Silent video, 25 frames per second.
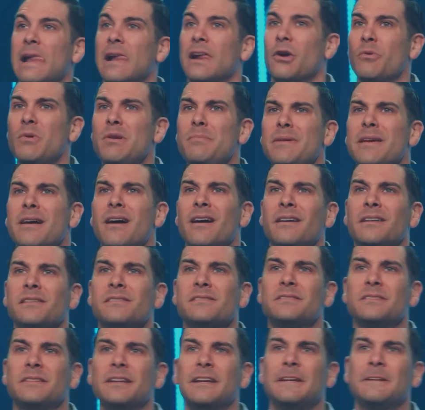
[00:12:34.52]
Can we be
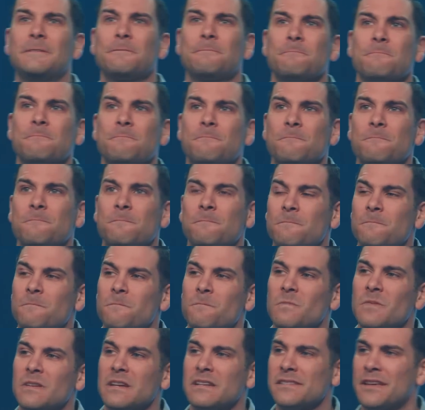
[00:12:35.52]
honest today?
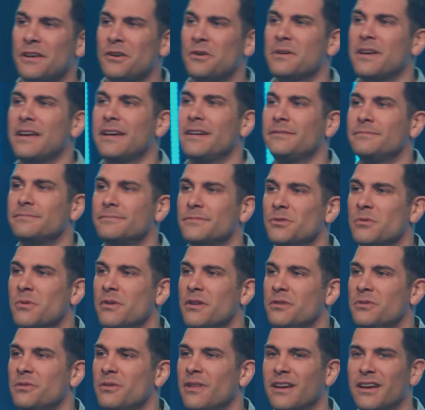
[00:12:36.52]
Is that okay? You
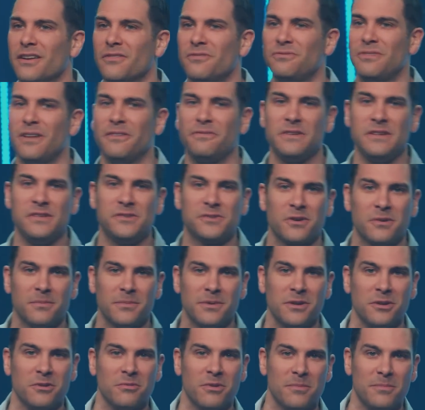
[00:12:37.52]
want to do like a fluffy
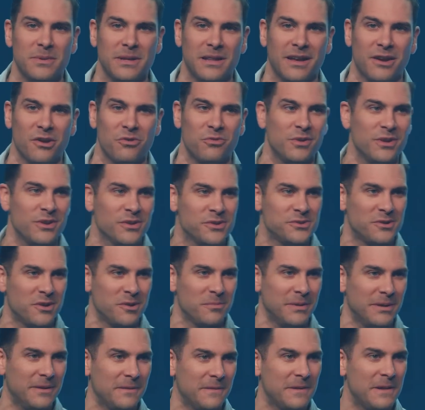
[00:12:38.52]
sermon, or you want to be like a real
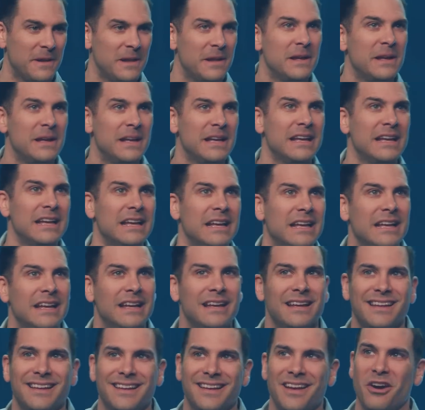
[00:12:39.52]
sermon?
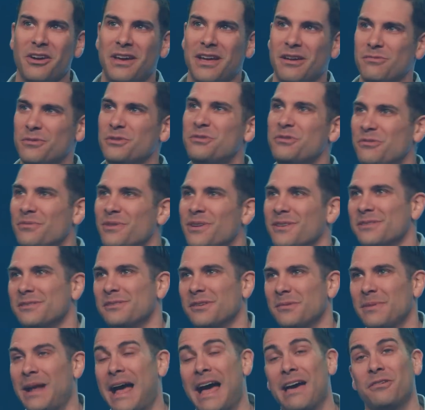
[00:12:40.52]
Okay, we'll do a real
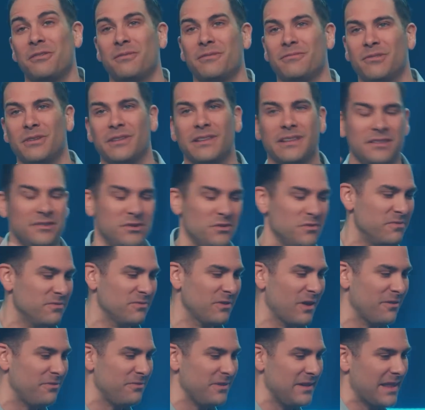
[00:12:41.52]
sermon. I don't really do
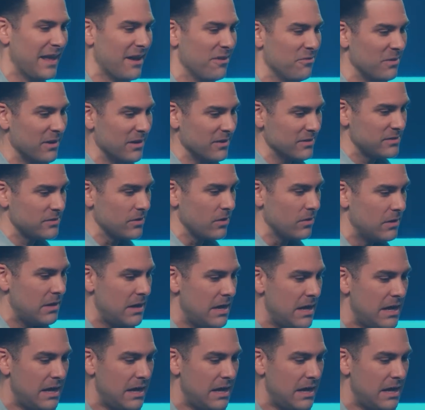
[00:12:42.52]
fluffy that well. So